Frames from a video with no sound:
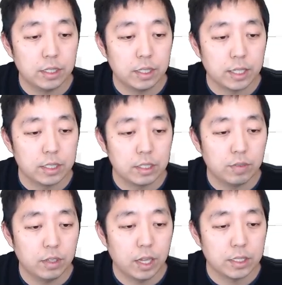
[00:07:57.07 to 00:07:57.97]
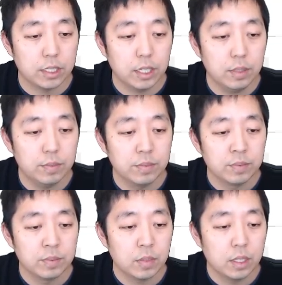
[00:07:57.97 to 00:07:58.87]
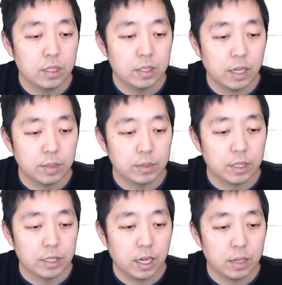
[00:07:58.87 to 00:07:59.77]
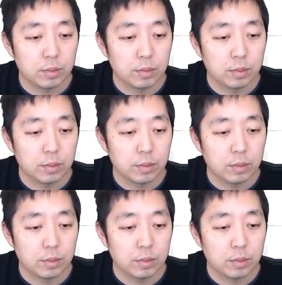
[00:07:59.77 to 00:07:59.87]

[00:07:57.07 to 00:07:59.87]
that's its velocity, times the time